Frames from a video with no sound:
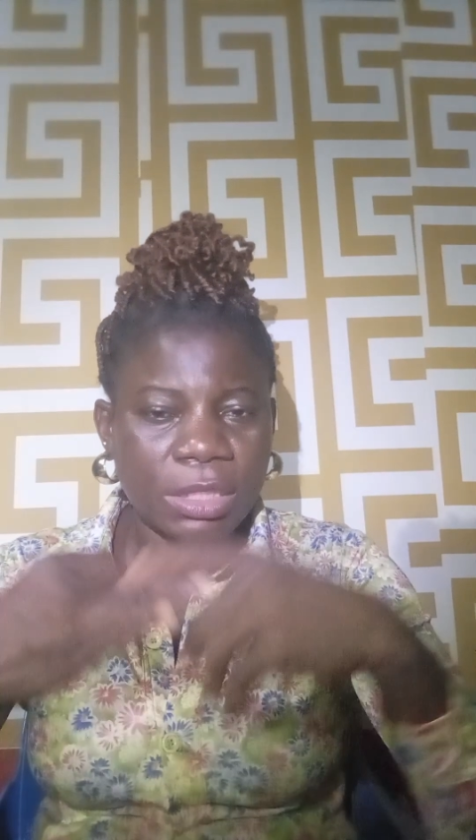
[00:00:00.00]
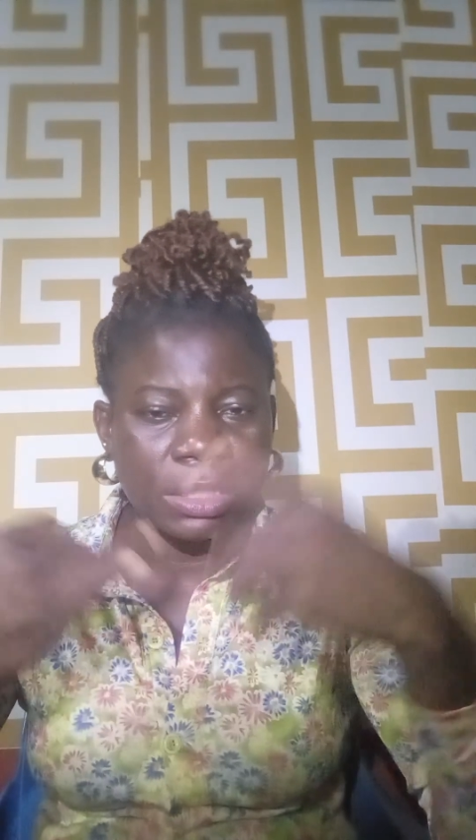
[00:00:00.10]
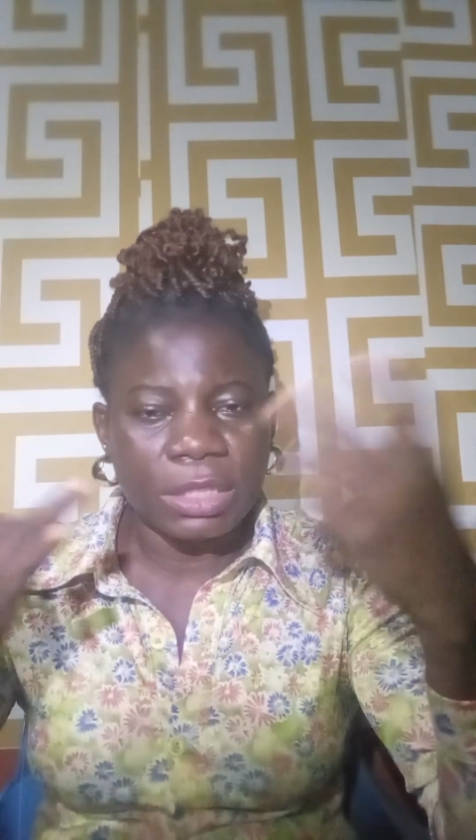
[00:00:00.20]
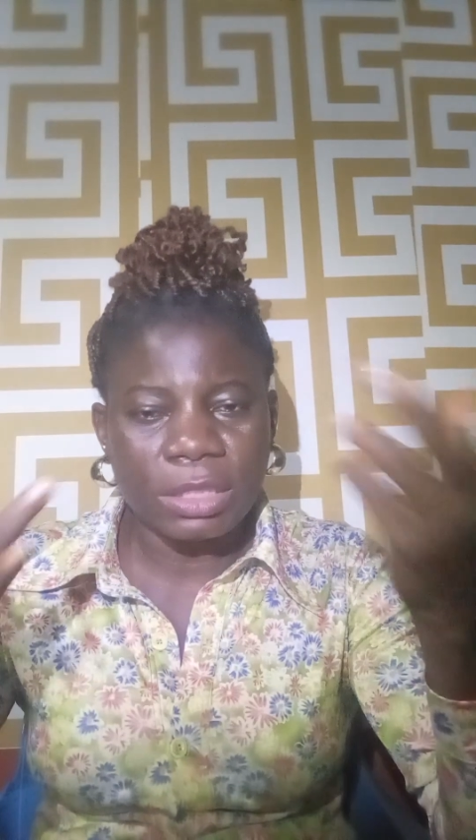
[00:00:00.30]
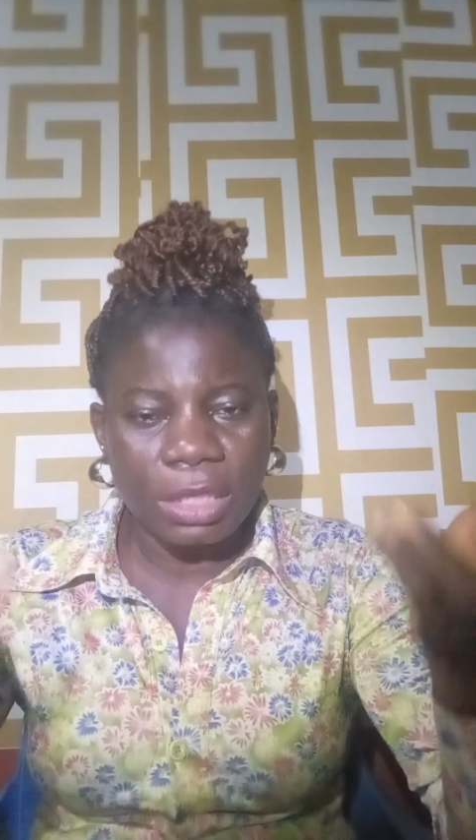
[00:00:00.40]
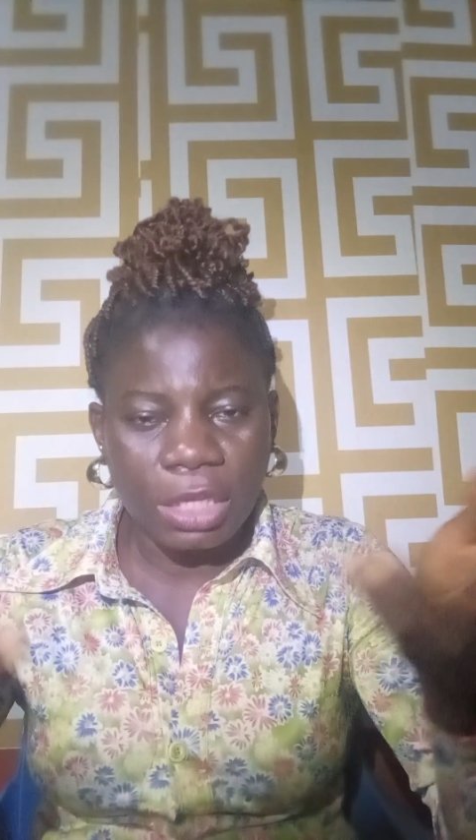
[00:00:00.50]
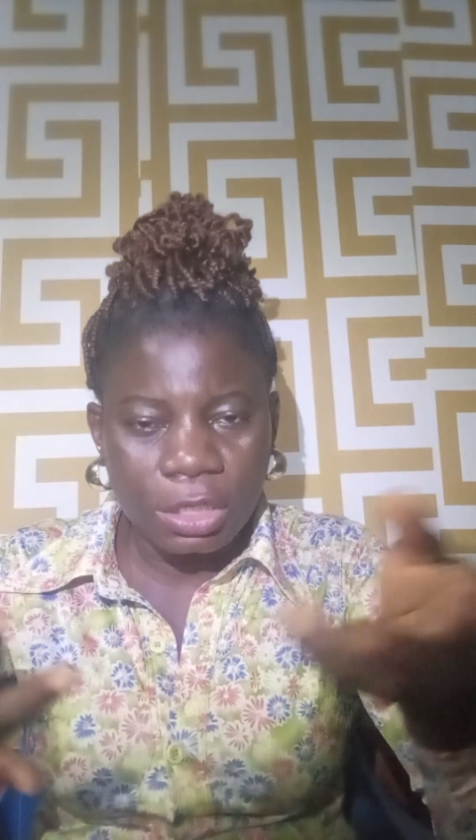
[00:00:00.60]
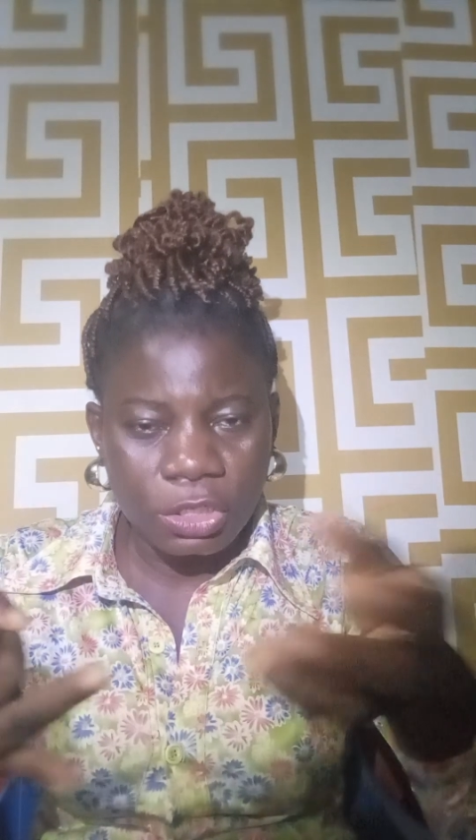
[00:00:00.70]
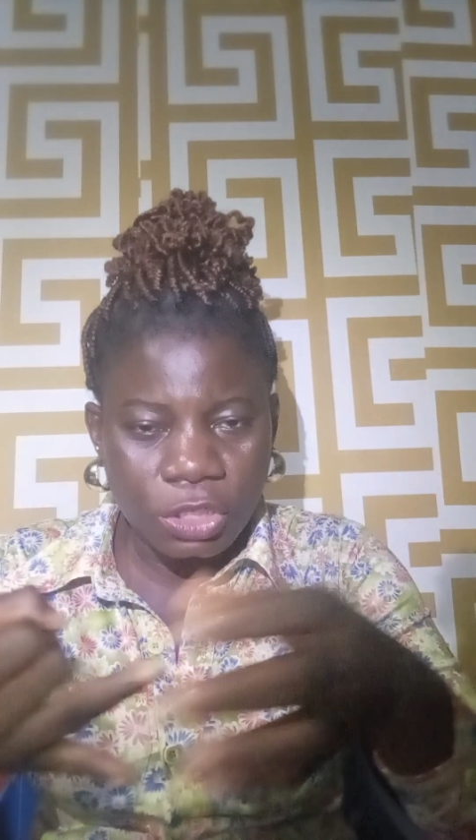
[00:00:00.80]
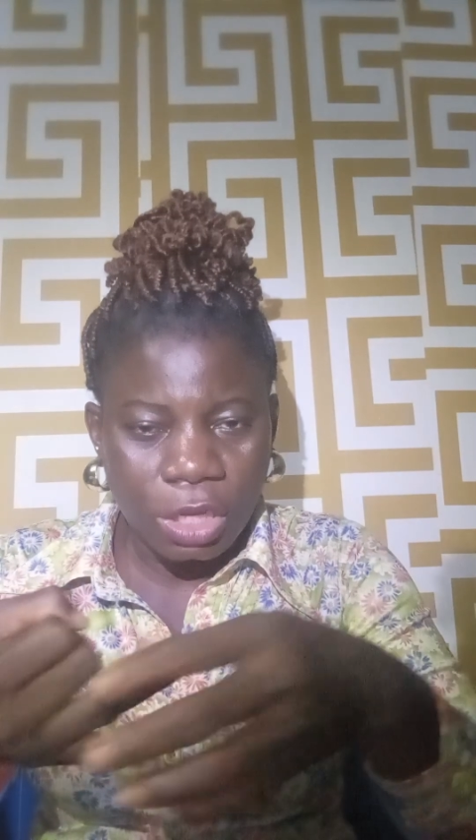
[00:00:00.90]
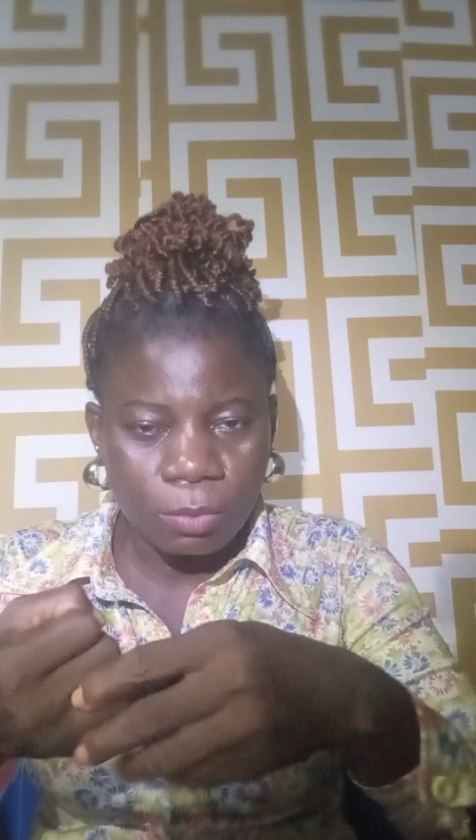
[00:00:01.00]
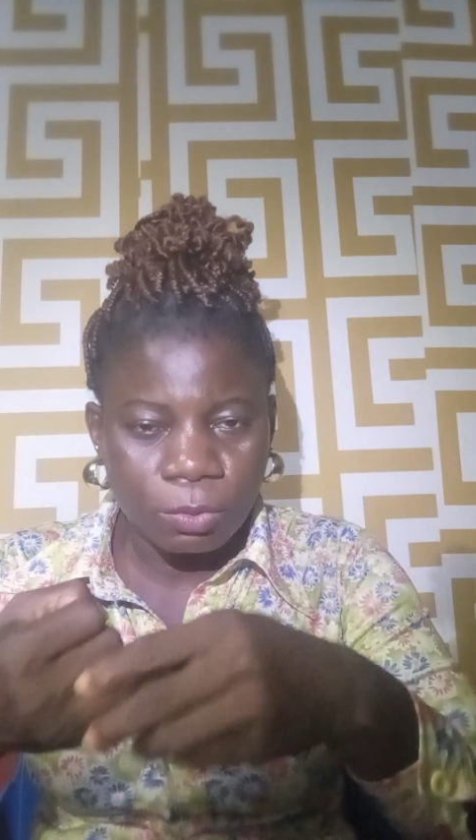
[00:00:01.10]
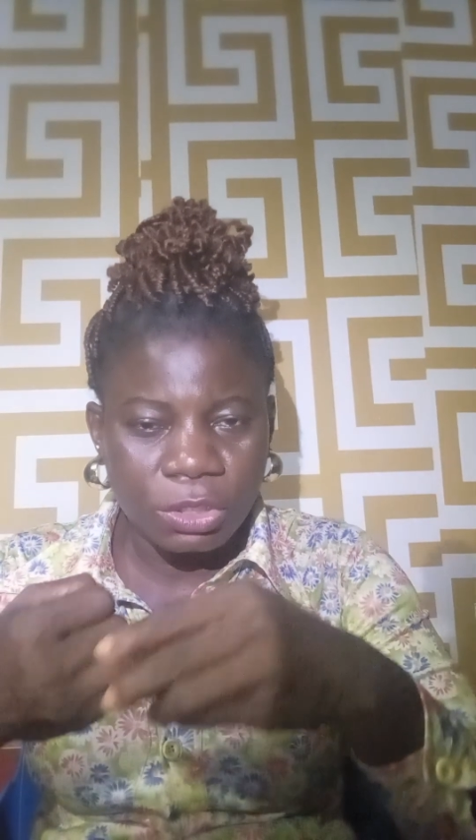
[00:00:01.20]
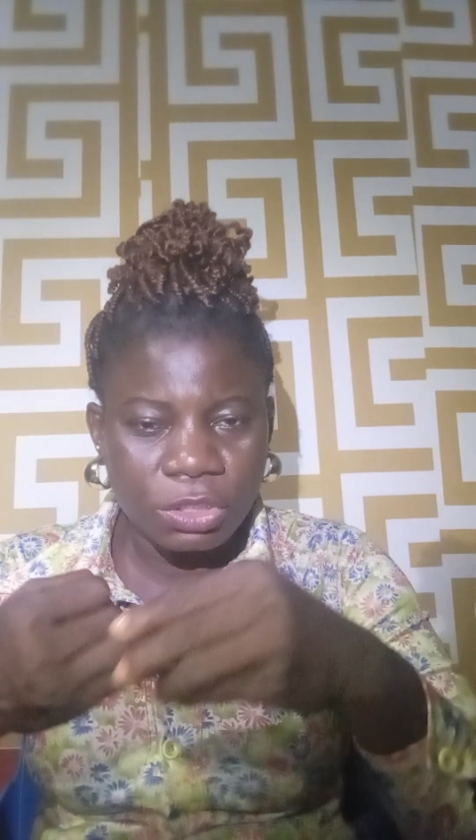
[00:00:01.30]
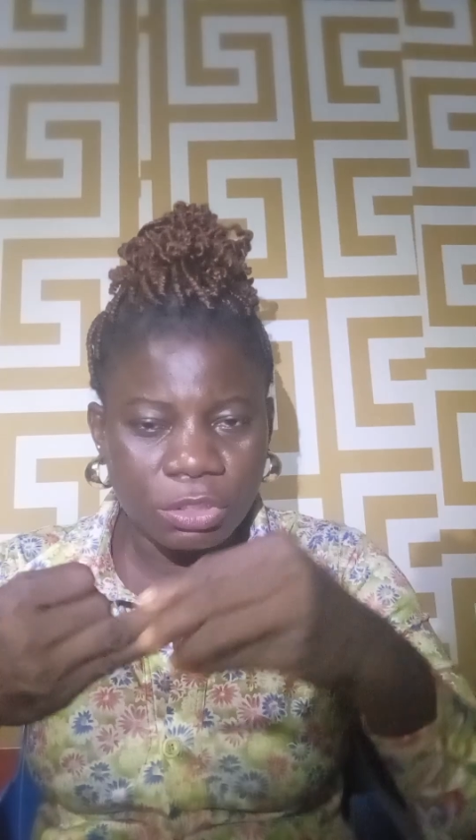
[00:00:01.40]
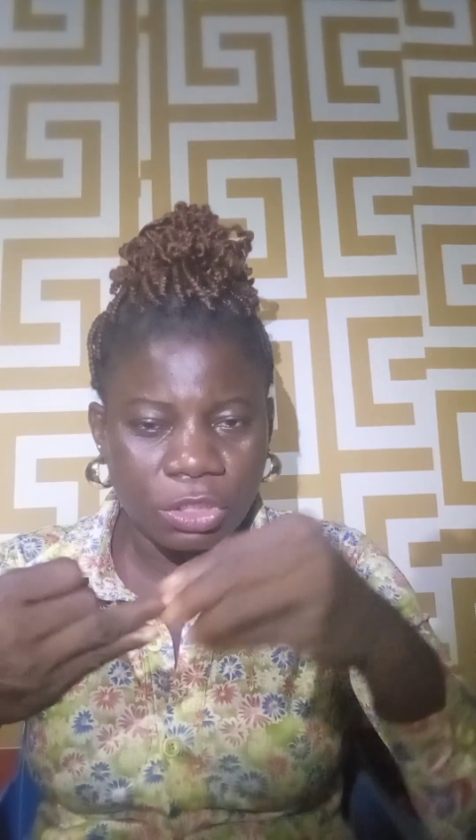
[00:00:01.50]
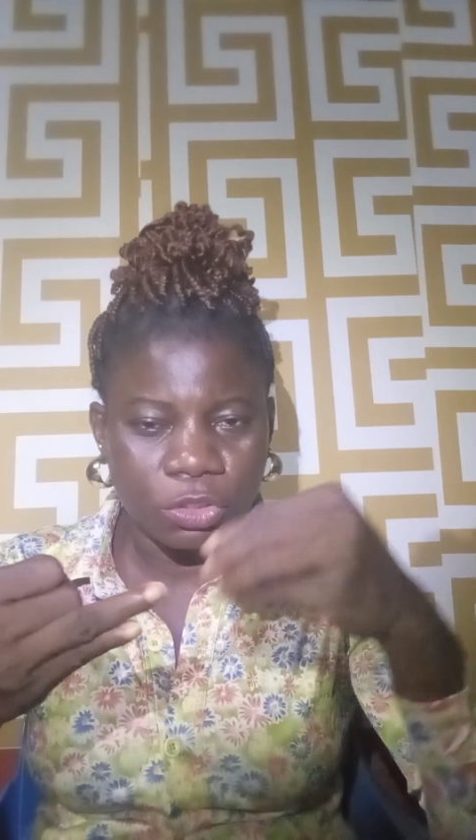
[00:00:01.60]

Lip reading: it is the English language.